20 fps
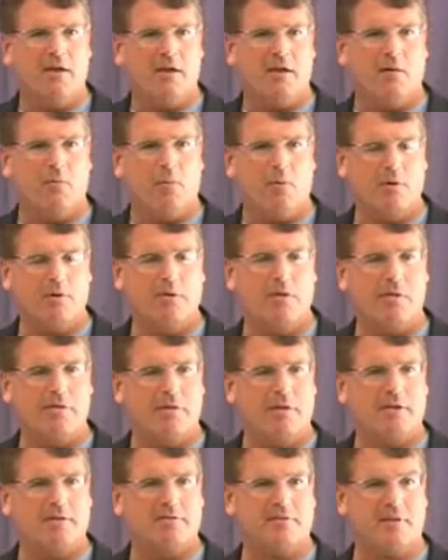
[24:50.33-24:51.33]
One of the
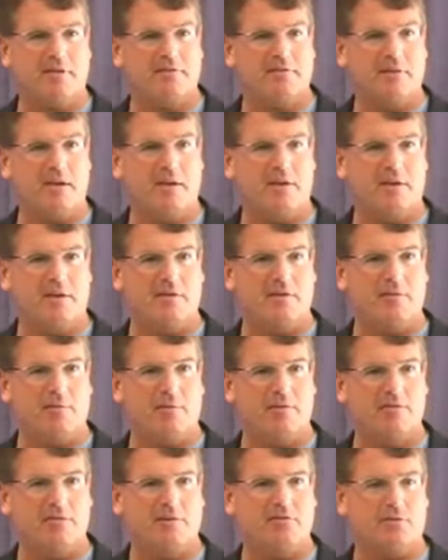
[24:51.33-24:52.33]
things they cited
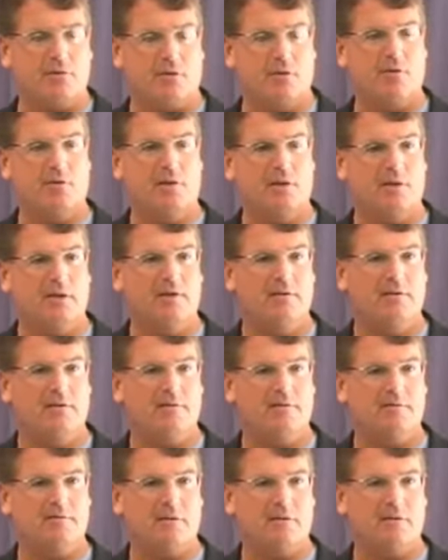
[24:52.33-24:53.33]
was his early
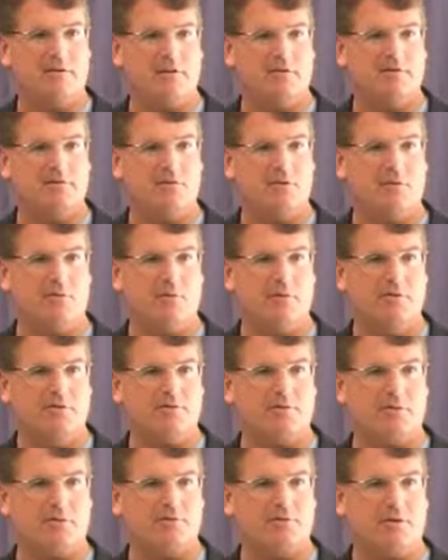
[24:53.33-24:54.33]
statistical
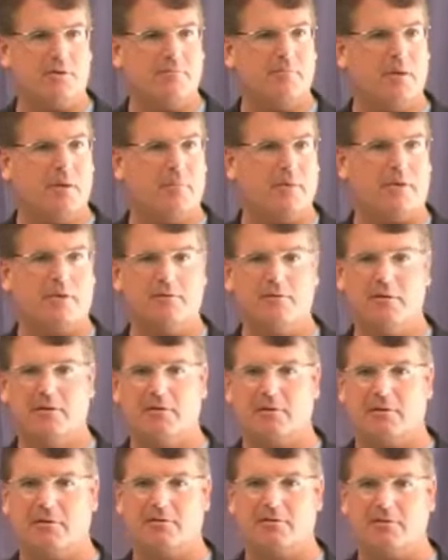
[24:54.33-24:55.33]
research on public
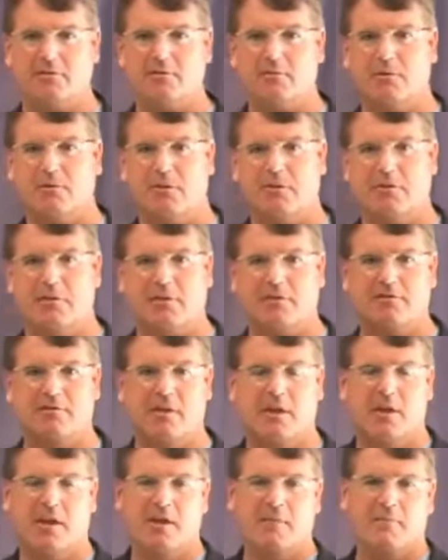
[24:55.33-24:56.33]
utilities as one of the
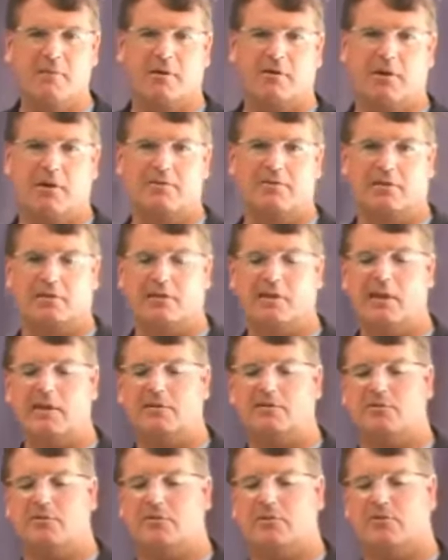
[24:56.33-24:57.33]
things, because it
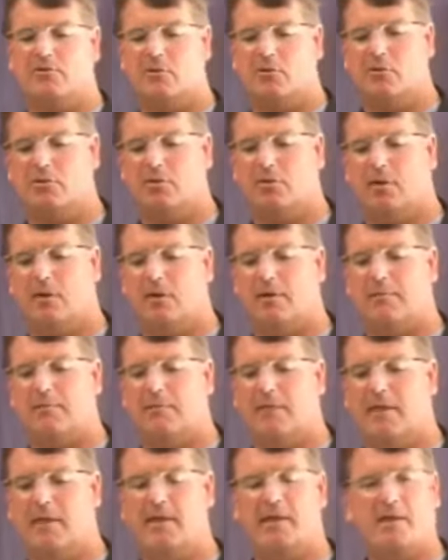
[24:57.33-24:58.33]
led to this
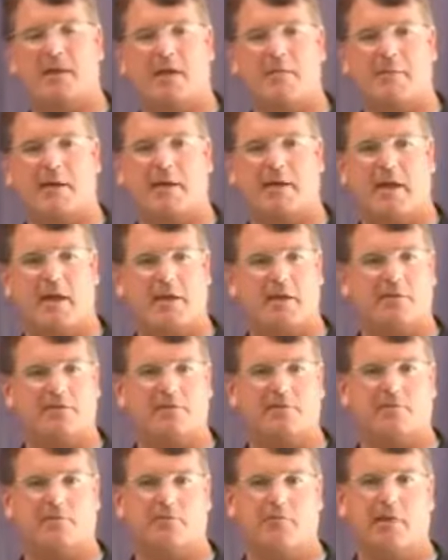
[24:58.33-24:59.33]
whole economic
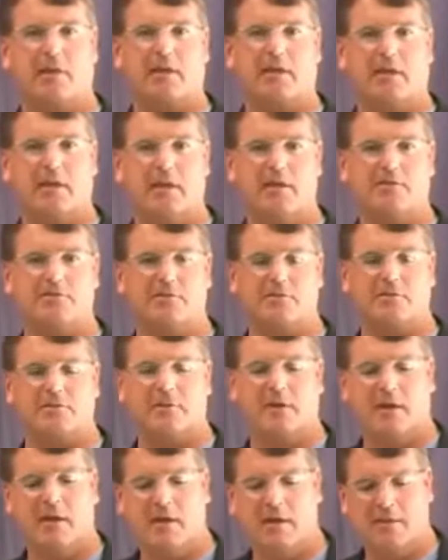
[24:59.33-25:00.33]
analysis of
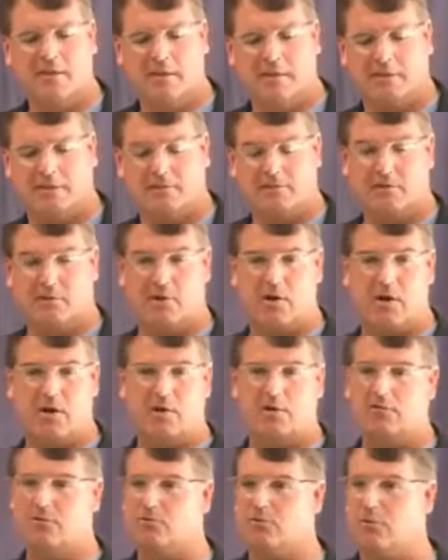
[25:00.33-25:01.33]
regulation that the
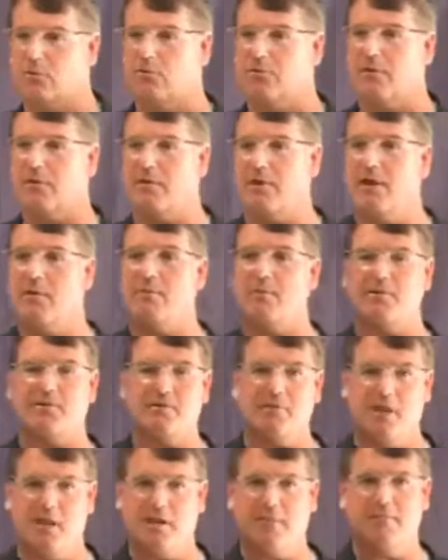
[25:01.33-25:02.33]
Chicago School of
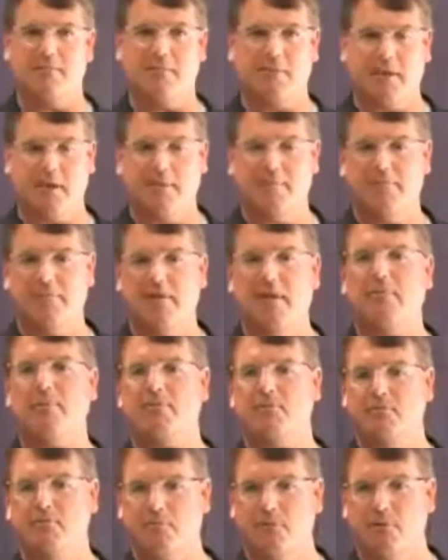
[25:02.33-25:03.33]
Economics became
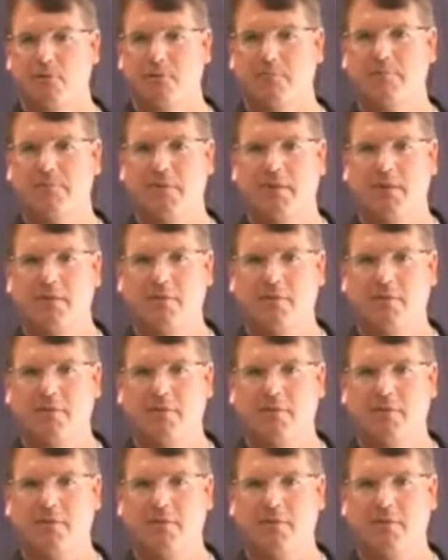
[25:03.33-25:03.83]
famous for.